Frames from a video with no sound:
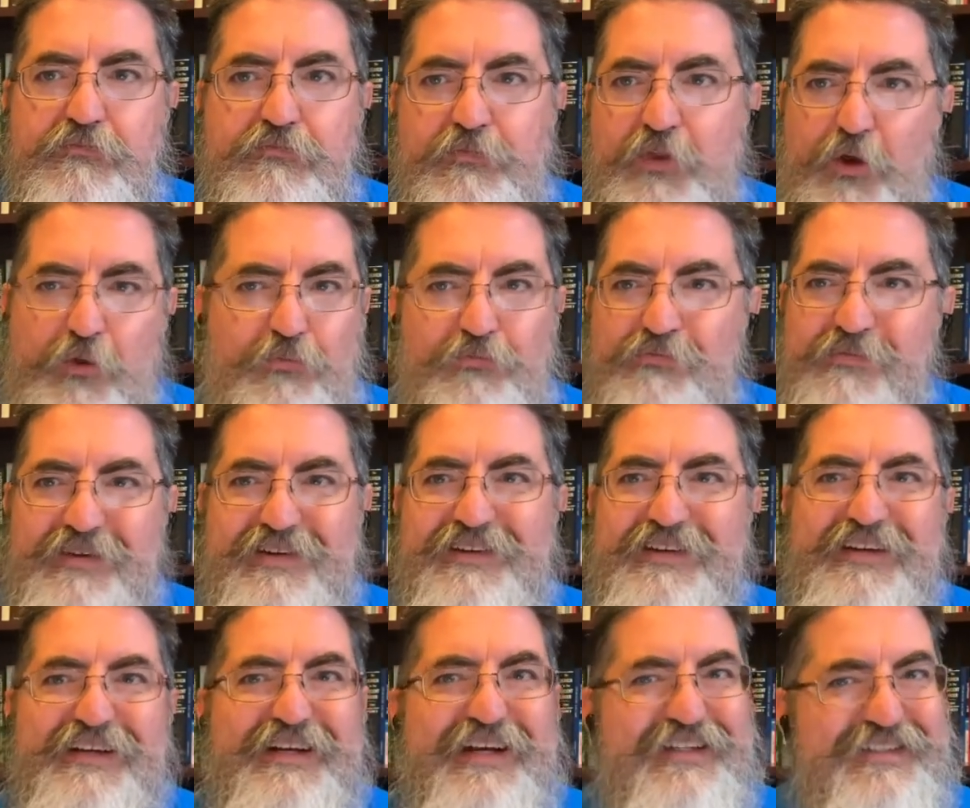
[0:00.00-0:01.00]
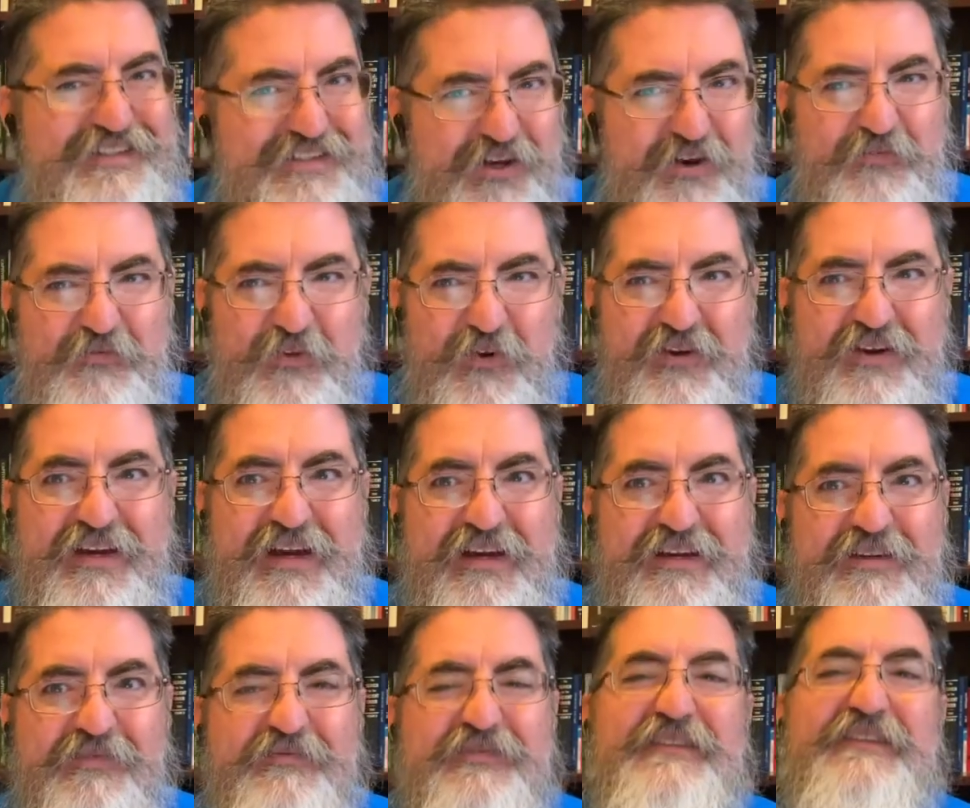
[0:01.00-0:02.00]
No. It's still 4
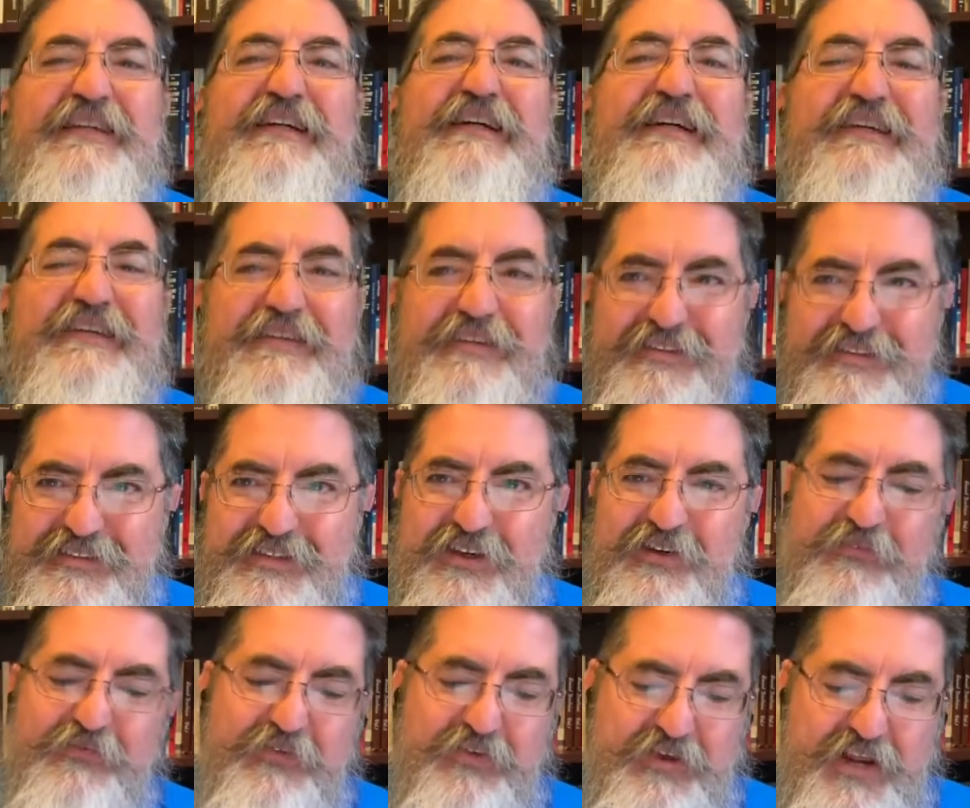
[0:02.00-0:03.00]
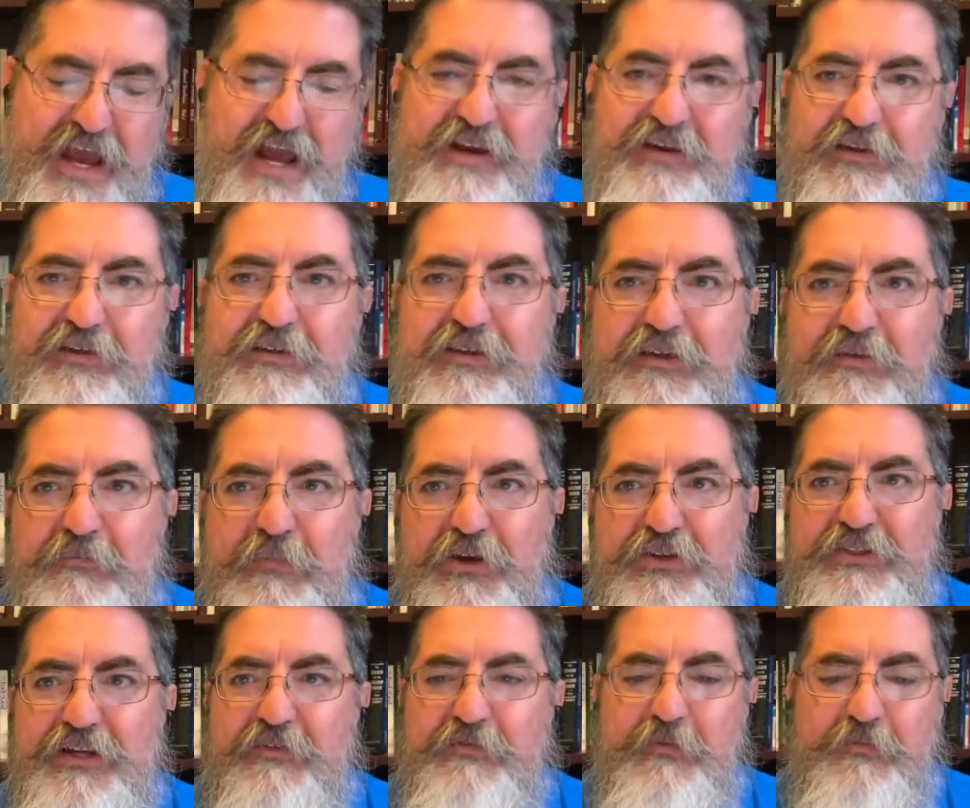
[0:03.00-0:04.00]
kingdoms. They're still, for Daniel,
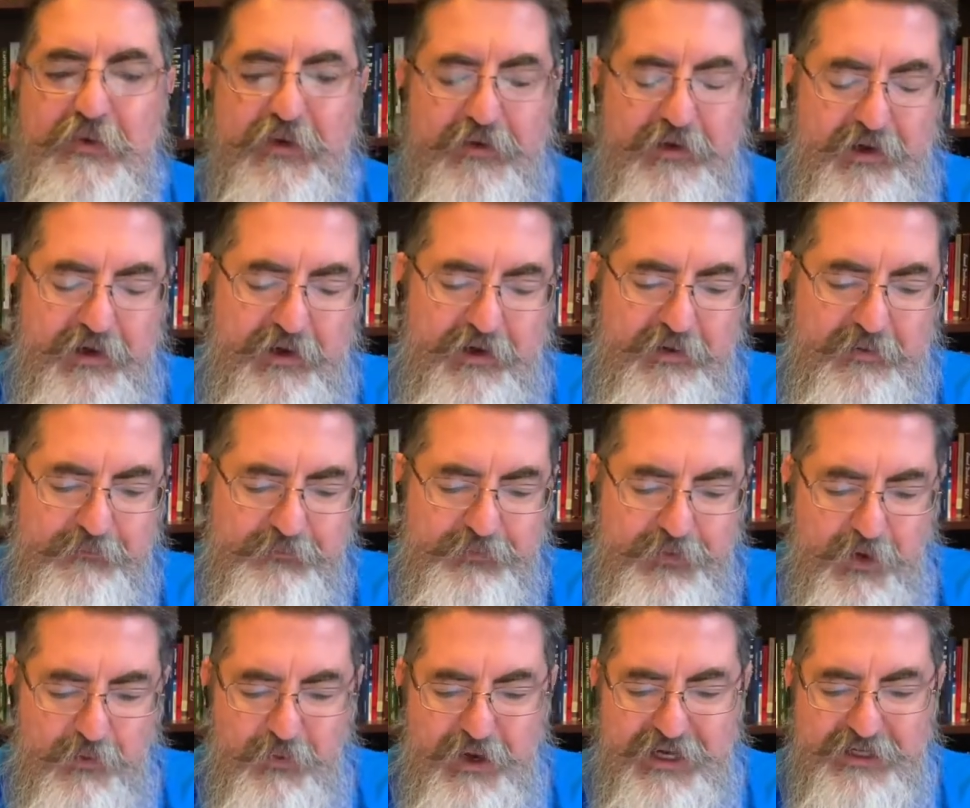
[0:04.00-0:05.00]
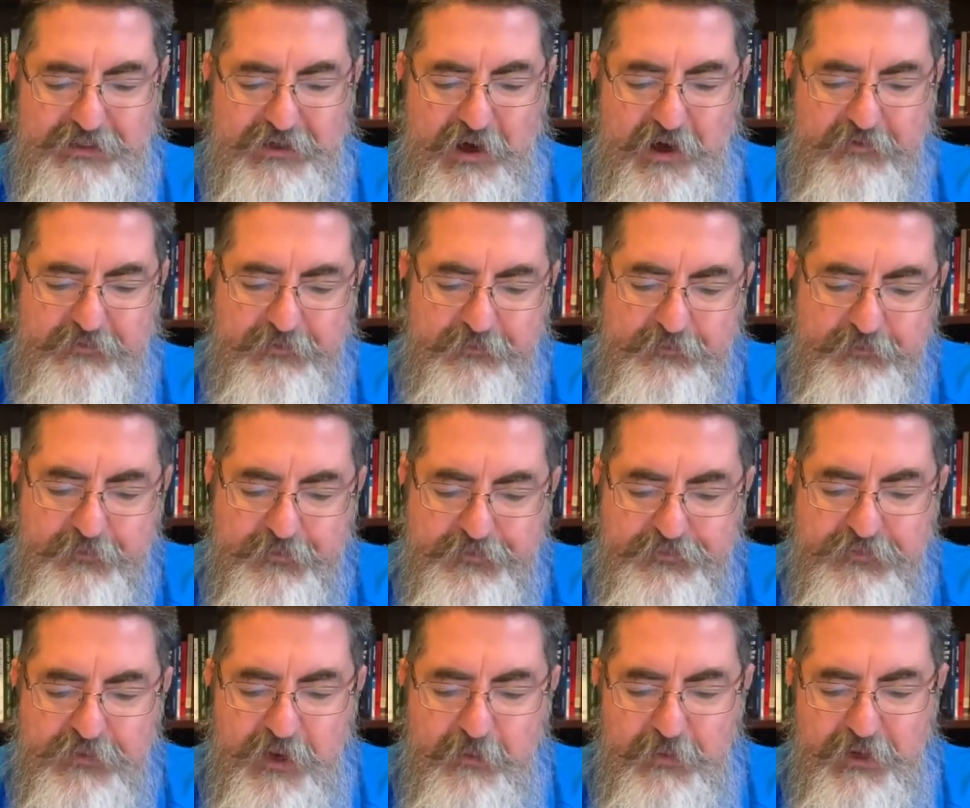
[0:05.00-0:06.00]
most of them a ways off,
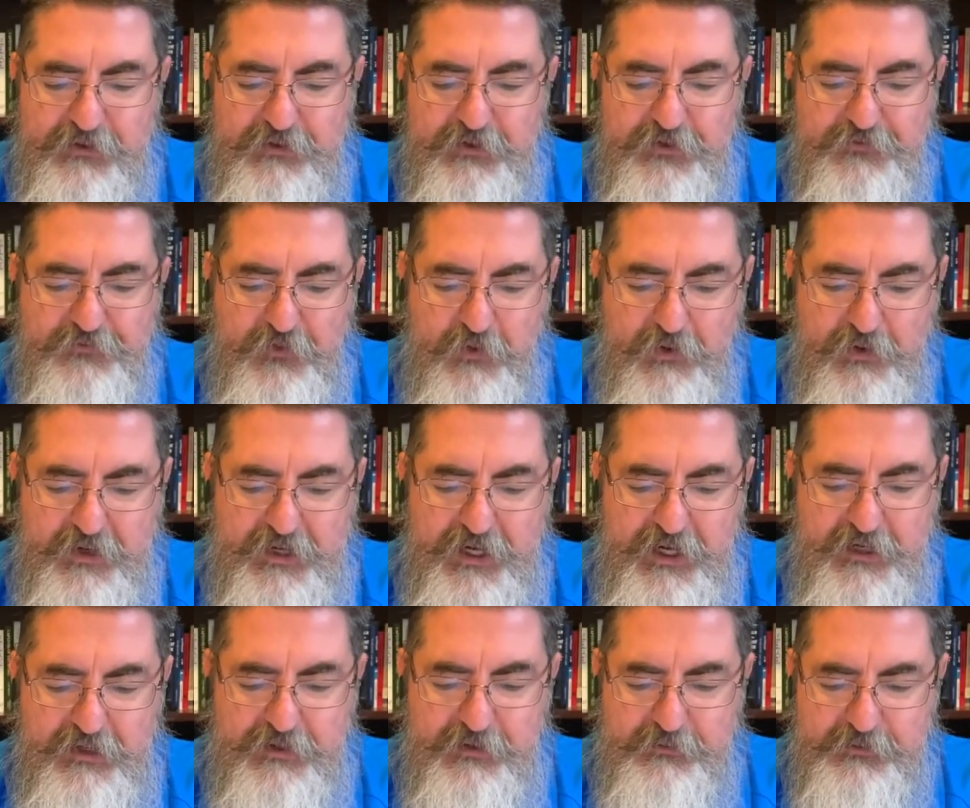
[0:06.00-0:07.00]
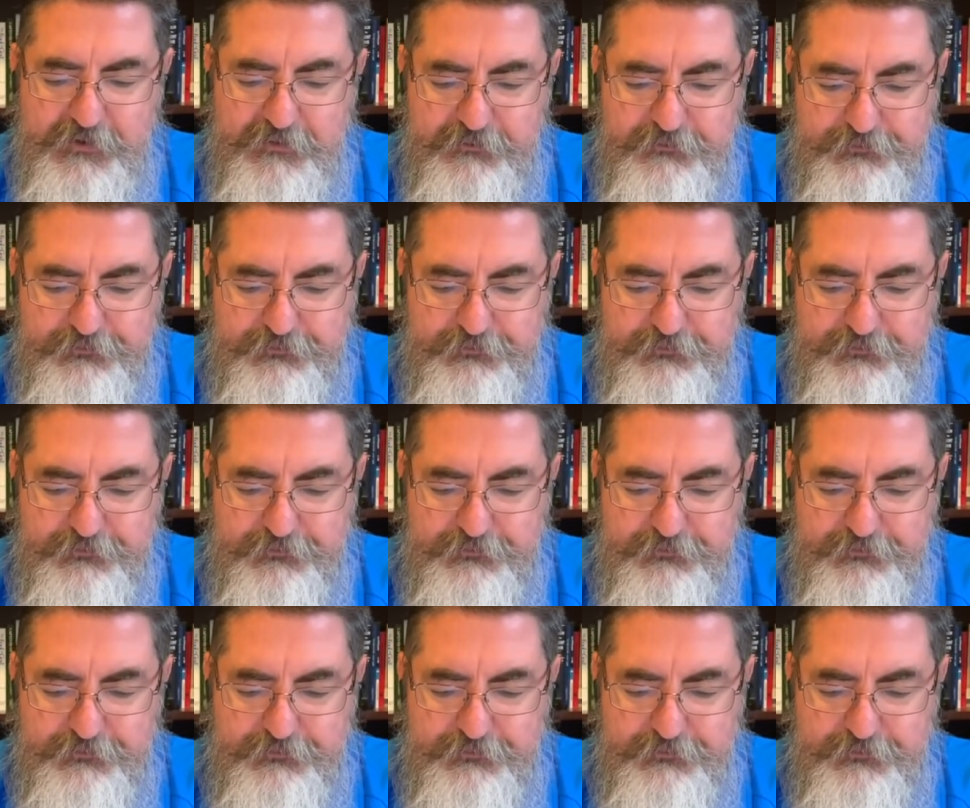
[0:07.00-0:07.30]
but there's 4 kingdoms,